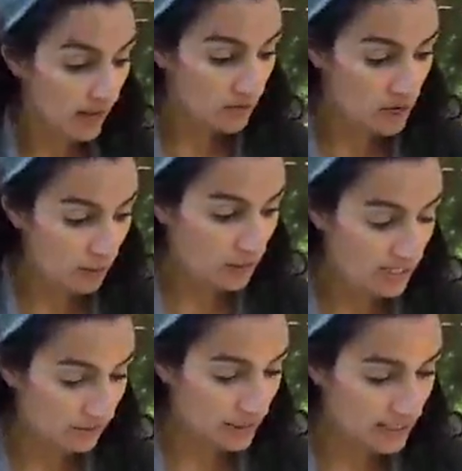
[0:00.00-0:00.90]
So we have a couple
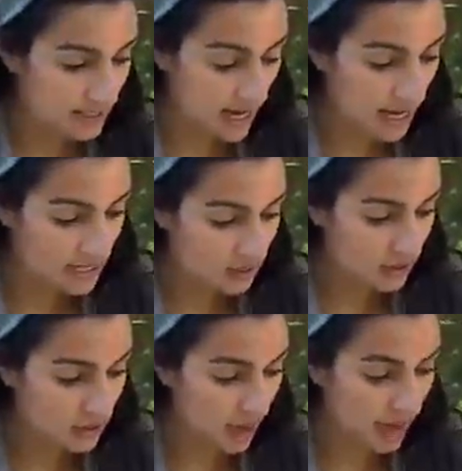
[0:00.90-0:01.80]
different snakes.
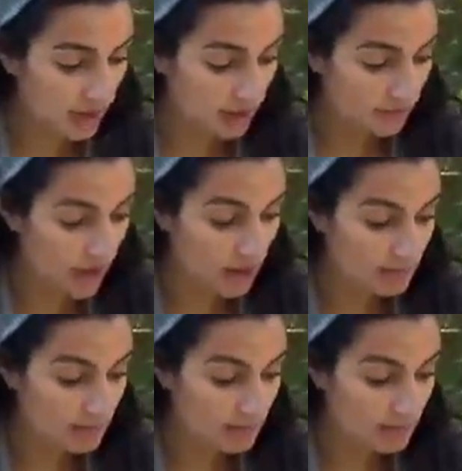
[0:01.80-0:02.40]
We do have